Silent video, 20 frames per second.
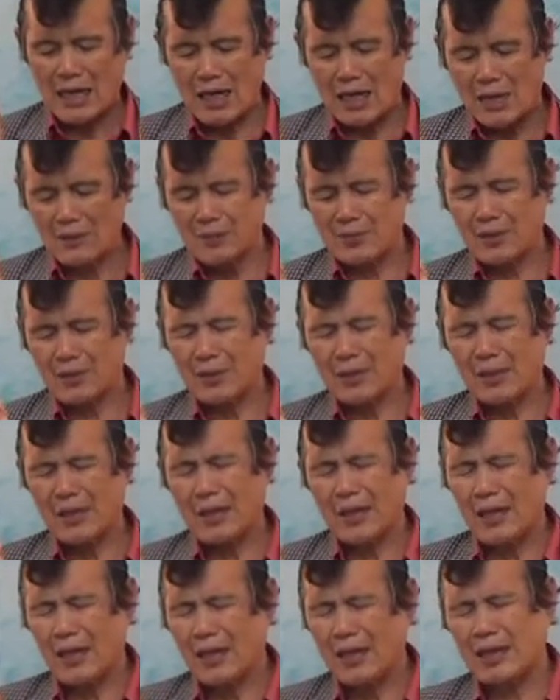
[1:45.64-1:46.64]
of the
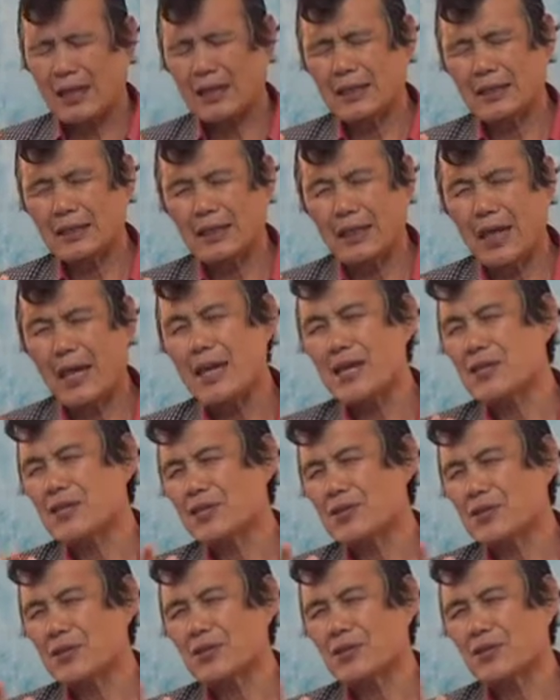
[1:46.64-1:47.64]

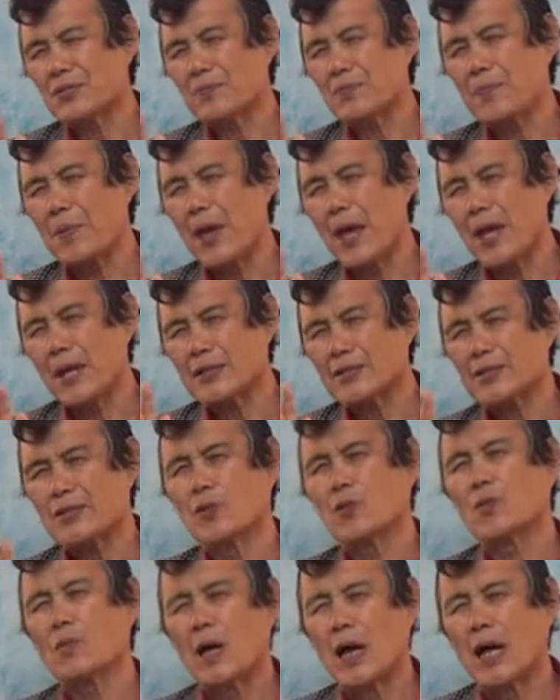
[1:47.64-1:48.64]
ancient
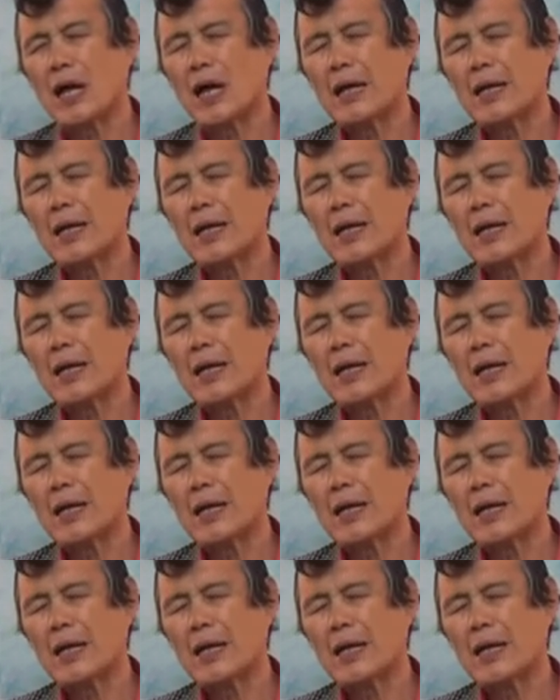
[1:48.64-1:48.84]
Passover.